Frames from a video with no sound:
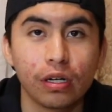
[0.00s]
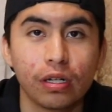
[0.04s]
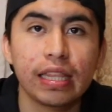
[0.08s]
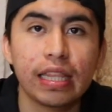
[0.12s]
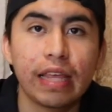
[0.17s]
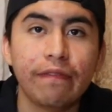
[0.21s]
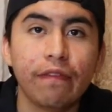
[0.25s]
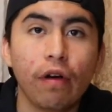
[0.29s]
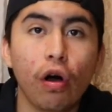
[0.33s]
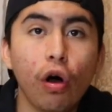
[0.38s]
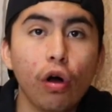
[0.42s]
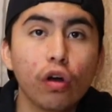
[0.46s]

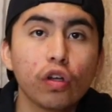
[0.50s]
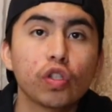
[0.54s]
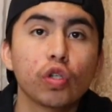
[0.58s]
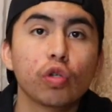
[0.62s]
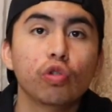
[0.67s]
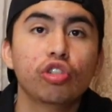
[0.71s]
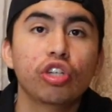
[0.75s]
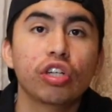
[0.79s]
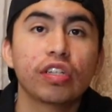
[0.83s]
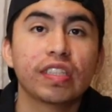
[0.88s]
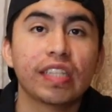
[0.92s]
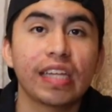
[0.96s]
They've also
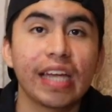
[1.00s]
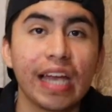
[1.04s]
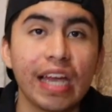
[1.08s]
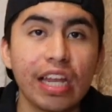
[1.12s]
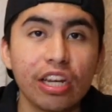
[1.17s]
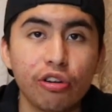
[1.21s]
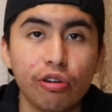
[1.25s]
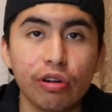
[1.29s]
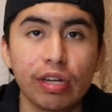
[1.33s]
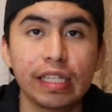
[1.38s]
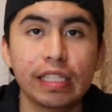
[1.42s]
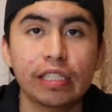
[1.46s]
just
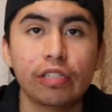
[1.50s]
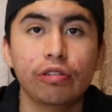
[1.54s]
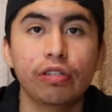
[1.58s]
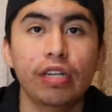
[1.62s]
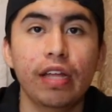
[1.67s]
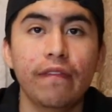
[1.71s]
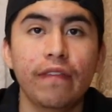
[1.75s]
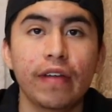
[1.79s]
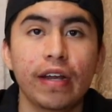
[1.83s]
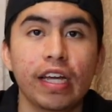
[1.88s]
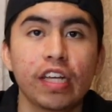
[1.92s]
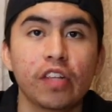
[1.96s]
increased their
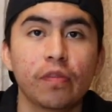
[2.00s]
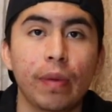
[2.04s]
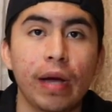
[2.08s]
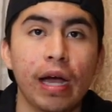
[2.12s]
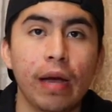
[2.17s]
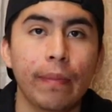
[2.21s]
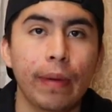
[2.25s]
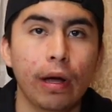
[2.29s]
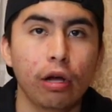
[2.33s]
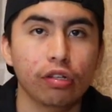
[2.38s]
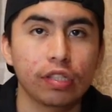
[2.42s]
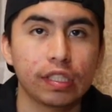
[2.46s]
dividends by
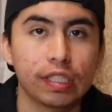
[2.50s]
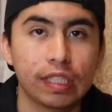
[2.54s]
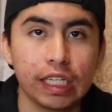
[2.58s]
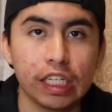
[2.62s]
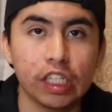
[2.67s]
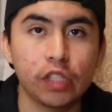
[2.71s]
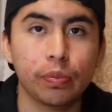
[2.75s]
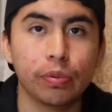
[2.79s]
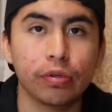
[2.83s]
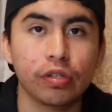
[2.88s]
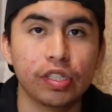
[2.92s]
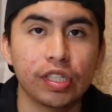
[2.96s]
about
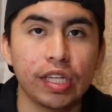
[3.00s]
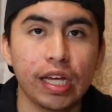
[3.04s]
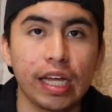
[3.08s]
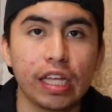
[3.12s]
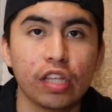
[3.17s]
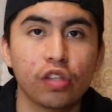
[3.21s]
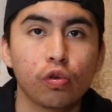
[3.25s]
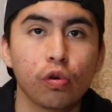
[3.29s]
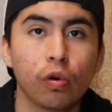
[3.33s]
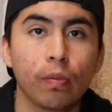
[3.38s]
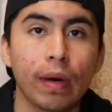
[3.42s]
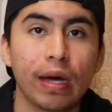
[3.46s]

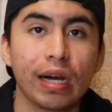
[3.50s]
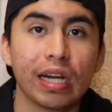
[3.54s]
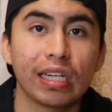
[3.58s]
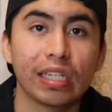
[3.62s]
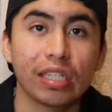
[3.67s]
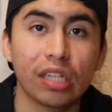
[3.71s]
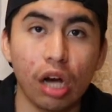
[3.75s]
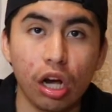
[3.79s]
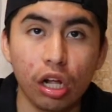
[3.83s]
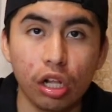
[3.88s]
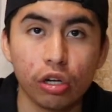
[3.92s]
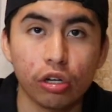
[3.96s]
6% to about
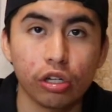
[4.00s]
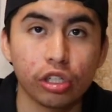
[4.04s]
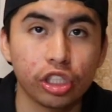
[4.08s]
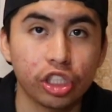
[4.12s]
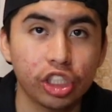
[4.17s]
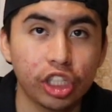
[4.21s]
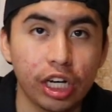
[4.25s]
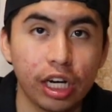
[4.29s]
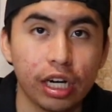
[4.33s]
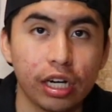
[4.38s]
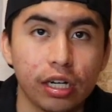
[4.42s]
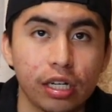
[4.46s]
$1 a
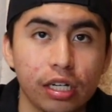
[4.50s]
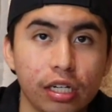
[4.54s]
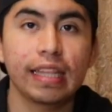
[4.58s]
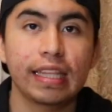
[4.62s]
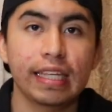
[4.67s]
share.